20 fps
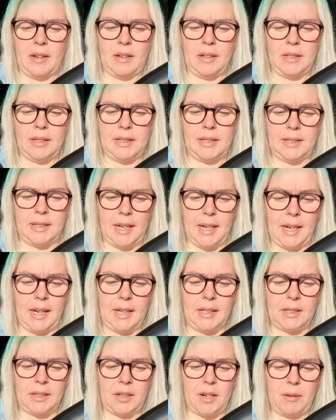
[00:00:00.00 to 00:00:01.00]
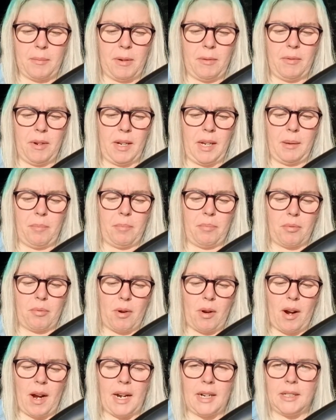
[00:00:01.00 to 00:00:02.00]
see, it's going to be really
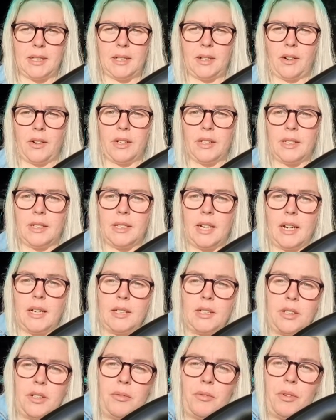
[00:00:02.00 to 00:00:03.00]
bright. You're going to start to